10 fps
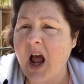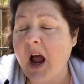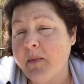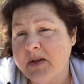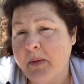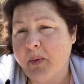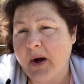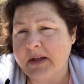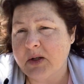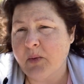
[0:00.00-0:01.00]
I was
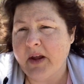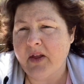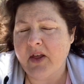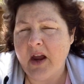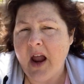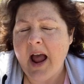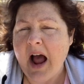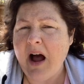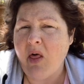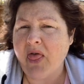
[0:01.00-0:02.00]
impressed with
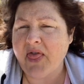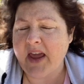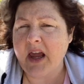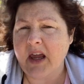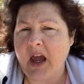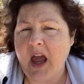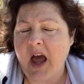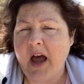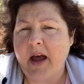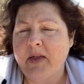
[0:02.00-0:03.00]
how thick uh,